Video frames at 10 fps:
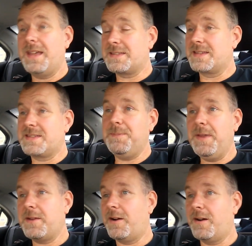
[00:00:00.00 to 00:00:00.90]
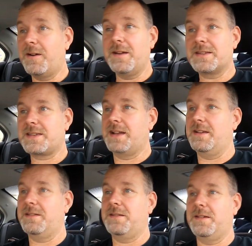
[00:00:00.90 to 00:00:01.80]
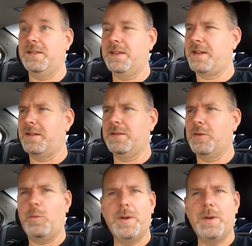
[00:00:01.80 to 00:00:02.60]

It's a zippy car. It's got a little